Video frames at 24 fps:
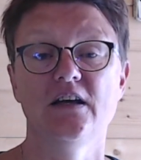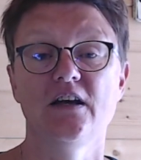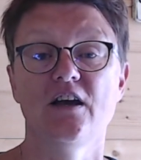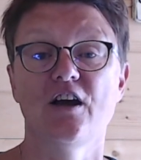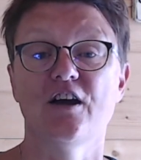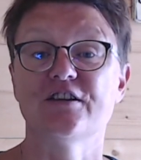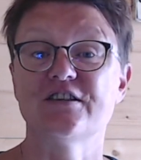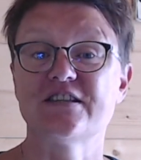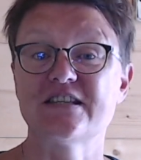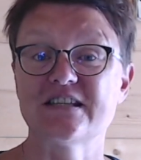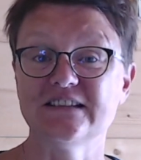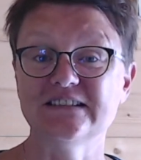
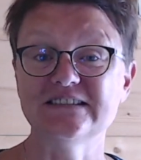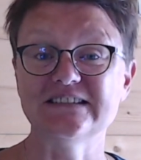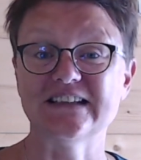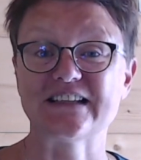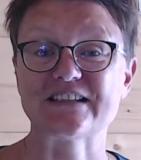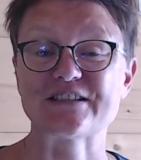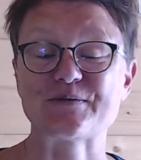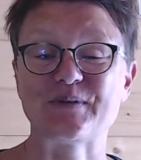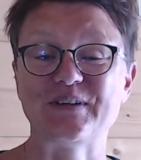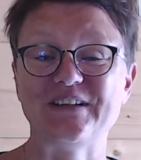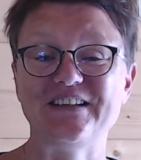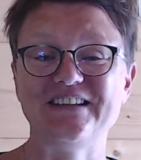Until
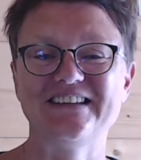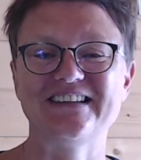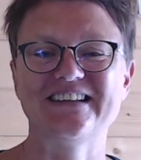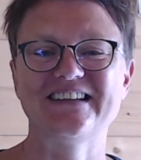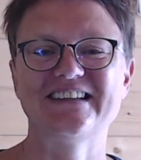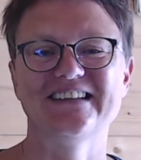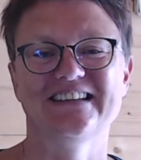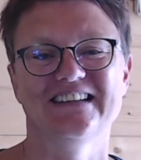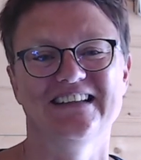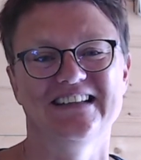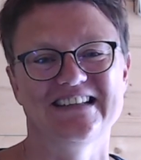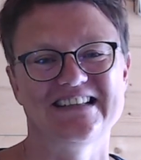next week,
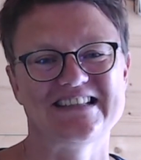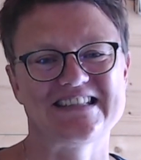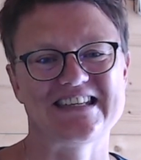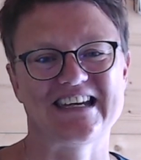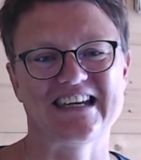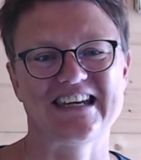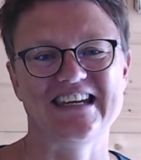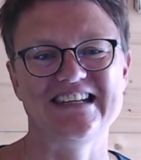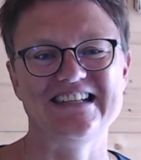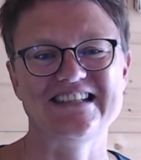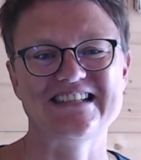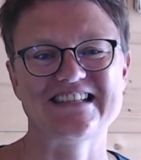
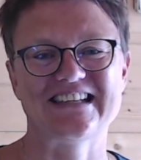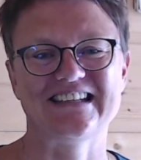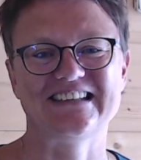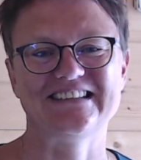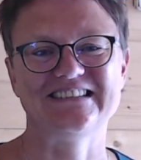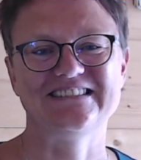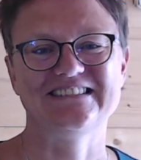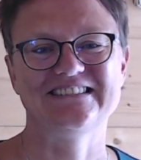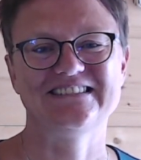take it easy.